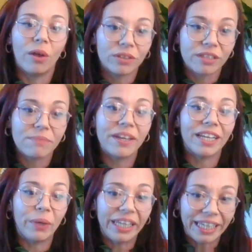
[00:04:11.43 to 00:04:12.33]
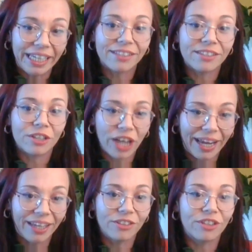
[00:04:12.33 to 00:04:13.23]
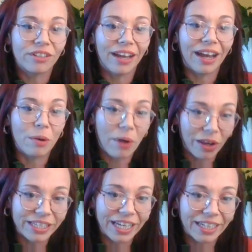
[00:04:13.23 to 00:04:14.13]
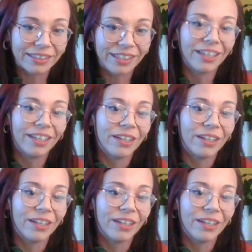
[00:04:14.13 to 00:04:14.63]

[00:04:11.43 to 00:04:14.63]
ultimately we need to change our politics.